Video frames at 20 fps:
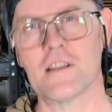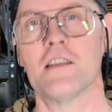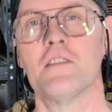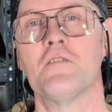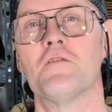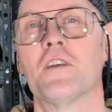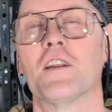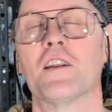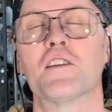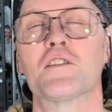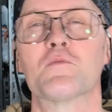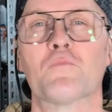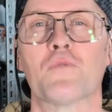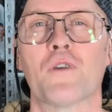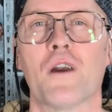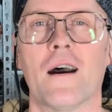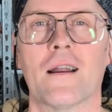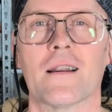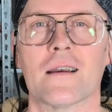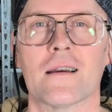the finished
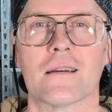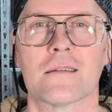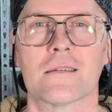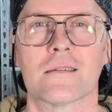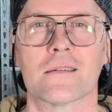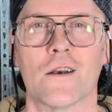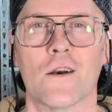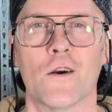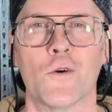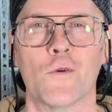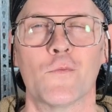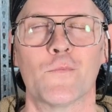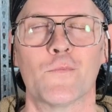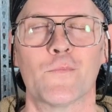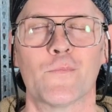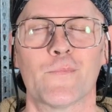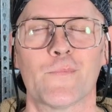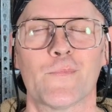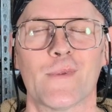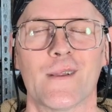product. So
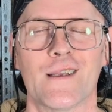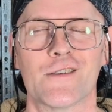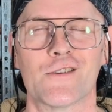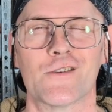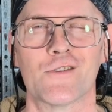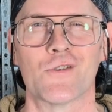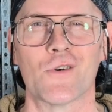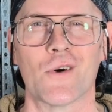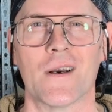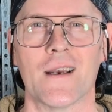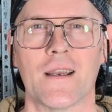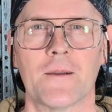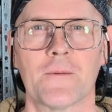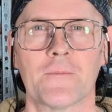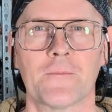please enjoy.